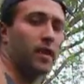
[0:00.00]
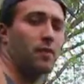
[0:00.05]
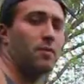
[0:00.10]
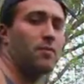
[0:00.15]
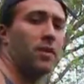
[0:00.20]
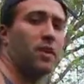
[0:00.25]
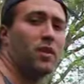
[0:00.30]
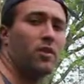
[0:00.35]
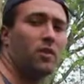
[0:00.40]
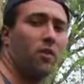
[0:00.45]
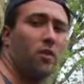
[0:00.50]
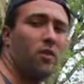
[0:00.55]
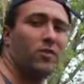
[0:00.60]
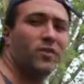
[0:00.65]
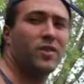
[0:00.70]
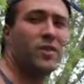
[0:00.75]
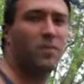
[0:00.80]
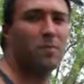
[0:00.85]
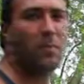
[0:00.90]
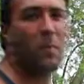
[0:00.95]
as many
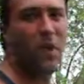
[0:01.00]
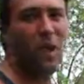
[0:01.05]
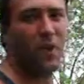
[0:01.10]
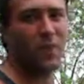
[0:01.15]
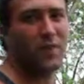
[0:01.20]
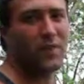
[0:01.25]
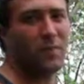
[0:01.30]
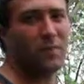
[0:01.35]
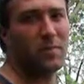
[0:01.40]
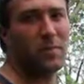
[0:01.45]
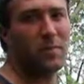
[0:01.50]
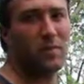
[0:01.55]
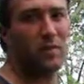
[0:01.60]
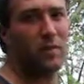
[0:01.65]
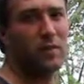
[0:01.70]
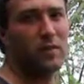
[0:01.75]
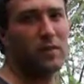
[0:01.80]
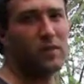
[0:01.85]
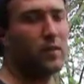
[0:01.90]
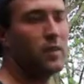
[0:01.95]
coats as possible.
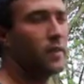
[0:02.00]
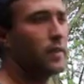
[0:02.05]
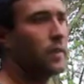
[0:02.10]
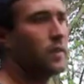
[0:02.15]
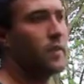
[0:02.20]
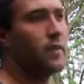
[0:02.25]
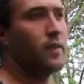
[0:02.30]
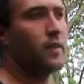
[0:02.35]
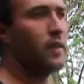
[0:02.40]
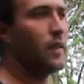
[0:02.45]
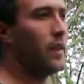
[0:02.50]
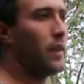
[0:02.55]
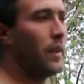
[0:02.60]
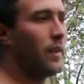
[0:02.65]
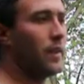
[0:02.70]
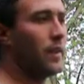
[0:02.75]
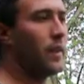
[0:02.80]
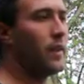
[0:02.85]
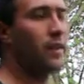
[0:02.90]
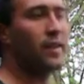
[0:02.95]

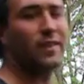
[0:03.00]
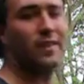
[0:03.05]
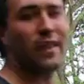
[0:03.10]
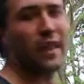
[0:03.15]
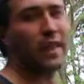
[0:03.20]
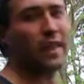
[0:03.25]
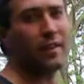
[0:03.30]
At least 5.